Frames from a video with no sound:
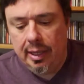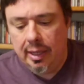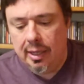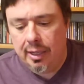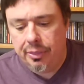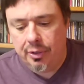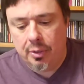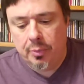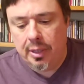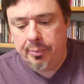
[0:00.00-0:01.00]
And I
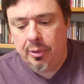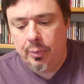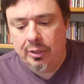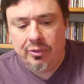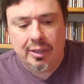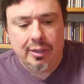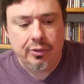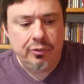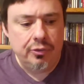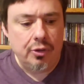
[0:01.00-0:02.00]
thought, well, I'm going to wait till I
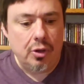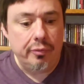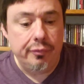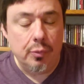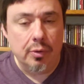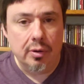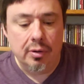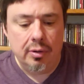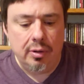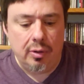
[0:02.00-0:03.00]
listen to all
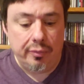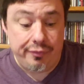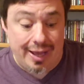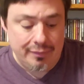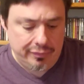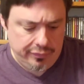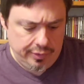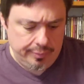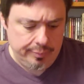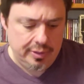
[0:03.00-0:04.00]
five of
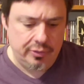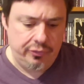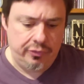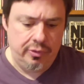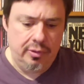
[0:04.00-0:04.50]
them, because